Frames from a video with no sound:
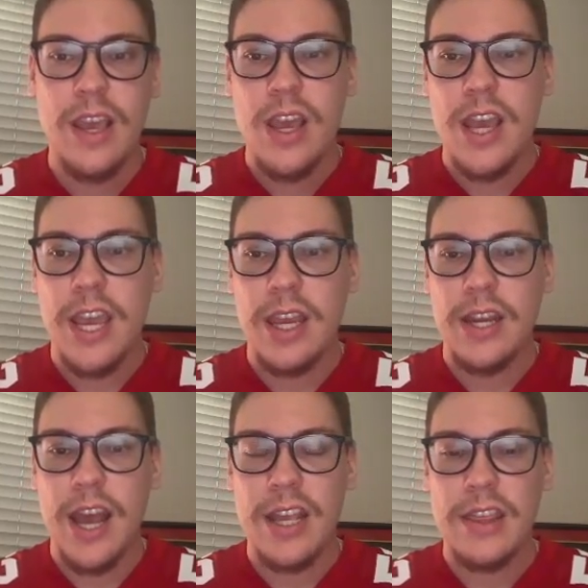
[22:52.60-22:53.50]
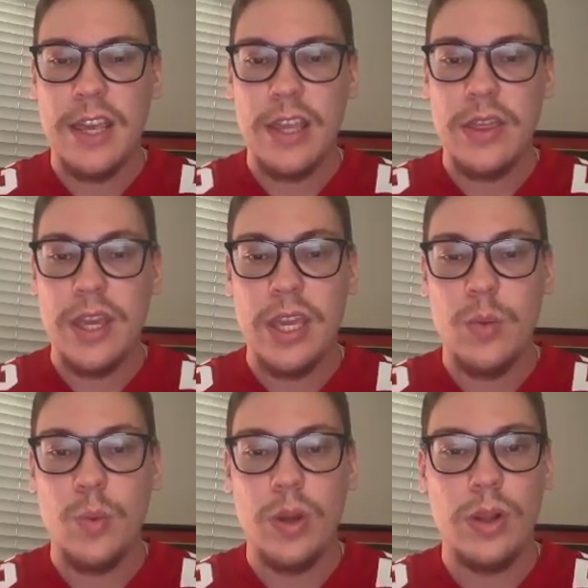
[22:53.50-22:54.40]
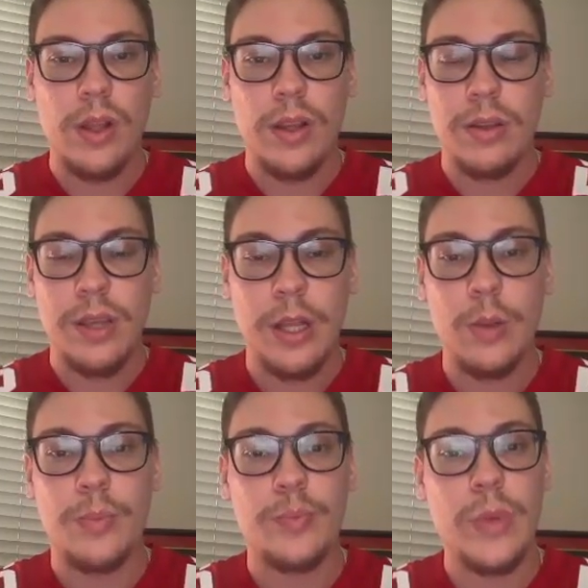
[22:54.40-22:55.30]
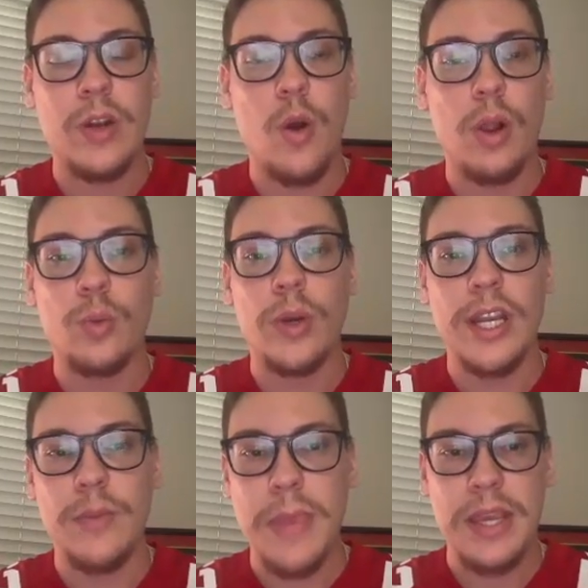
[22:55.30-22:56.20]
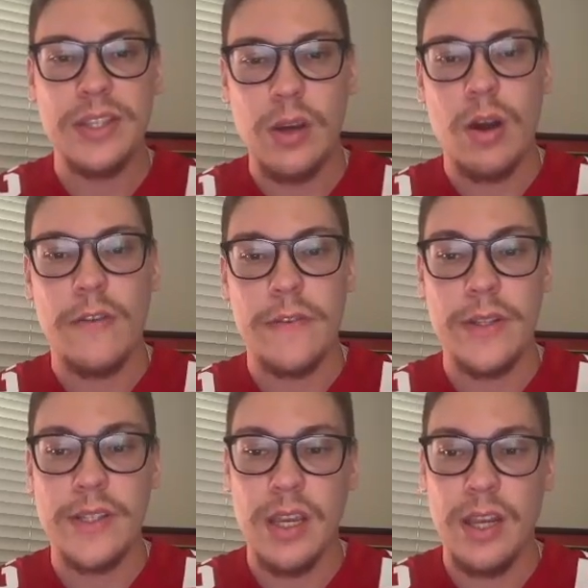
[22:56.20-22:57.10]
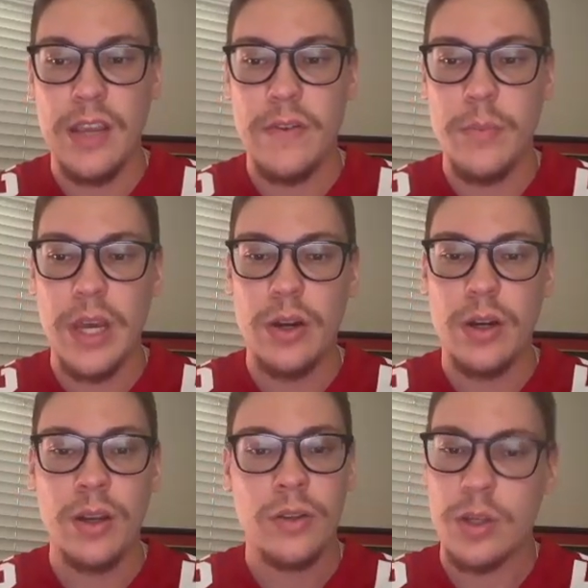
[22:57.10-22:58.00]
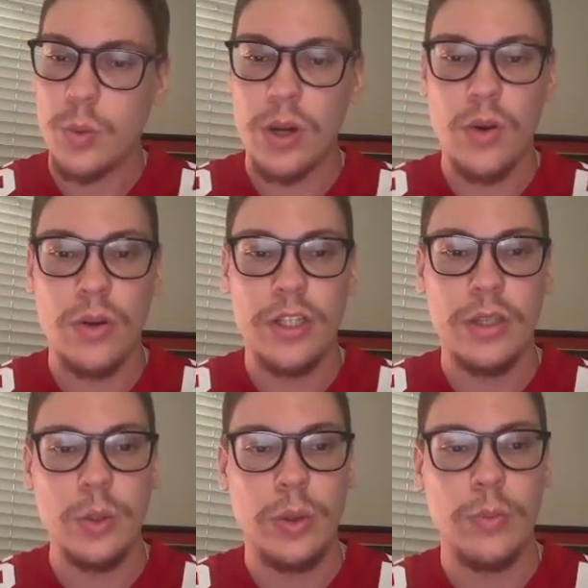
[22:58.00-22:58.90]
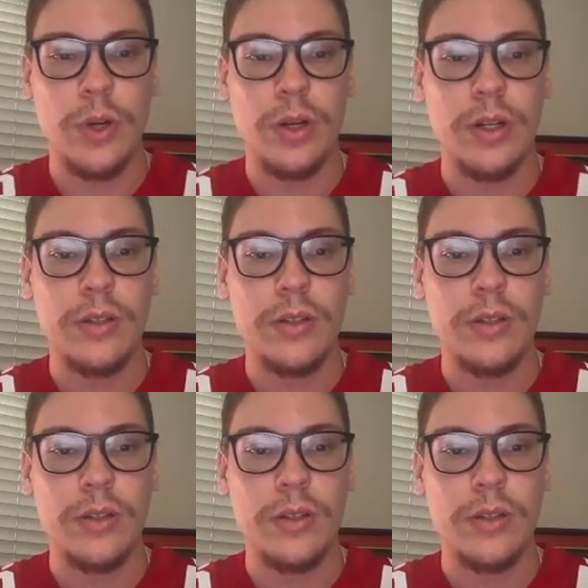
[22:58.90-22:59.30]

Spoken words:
and I think that he will help an already amazing offense get even better. So we're going to Luther Burden.